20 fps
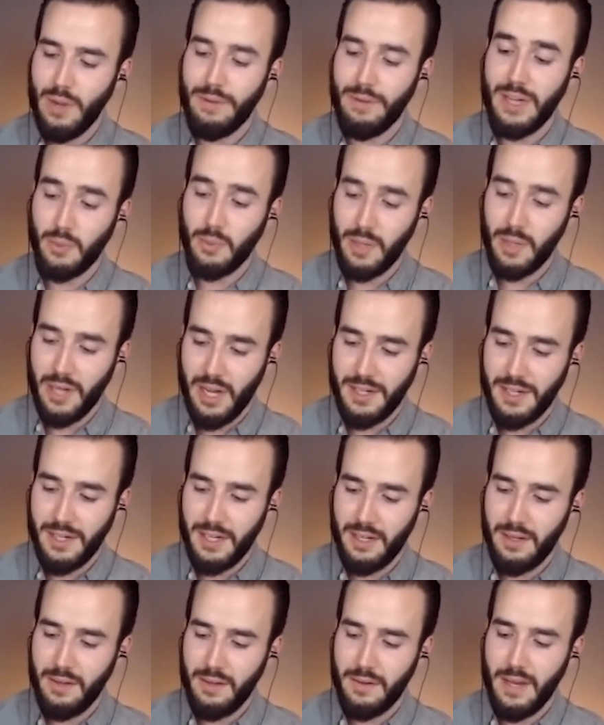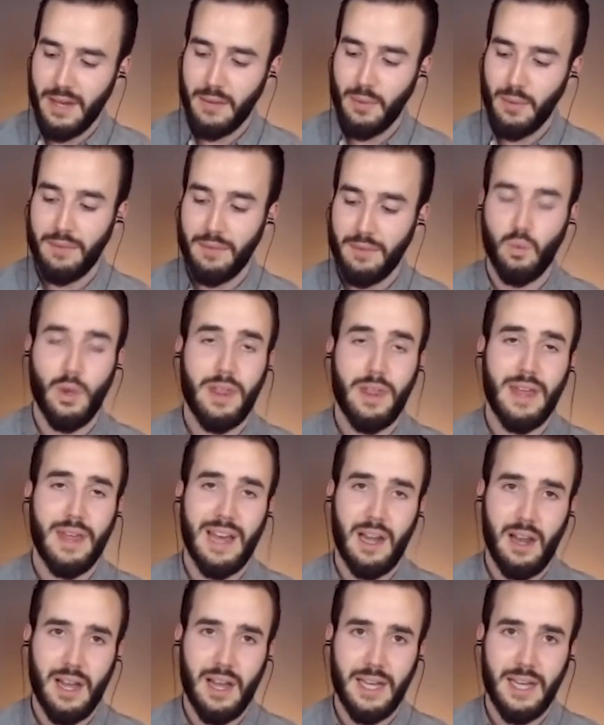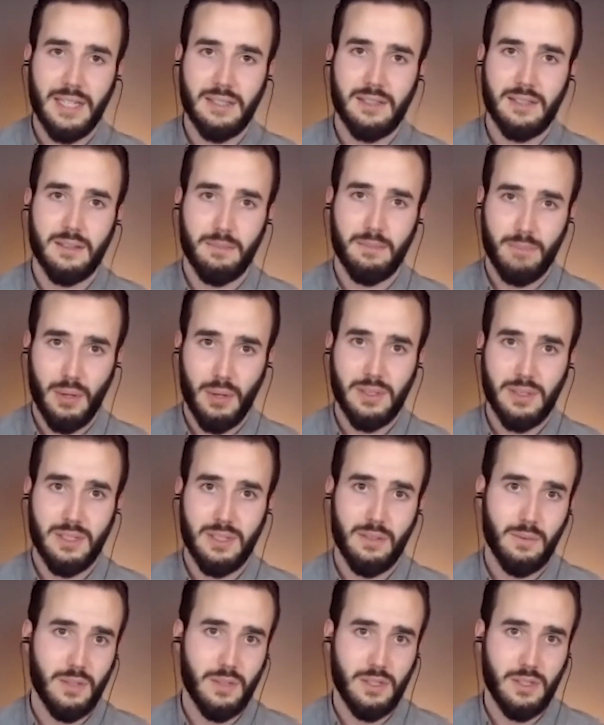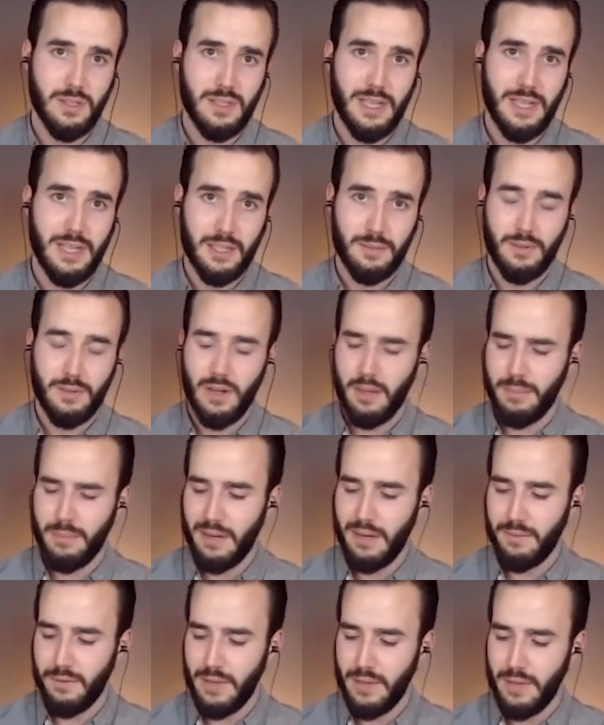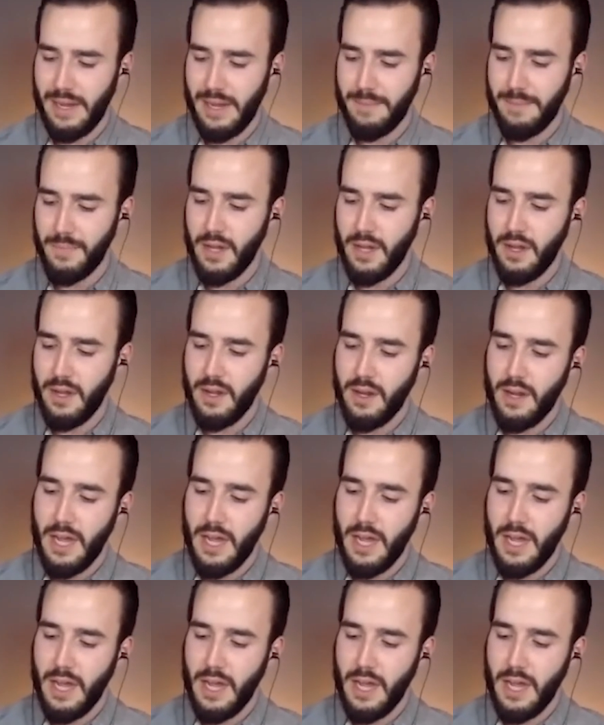We have ashwagandha, and we have the withanolides posted, which is the active compound for that.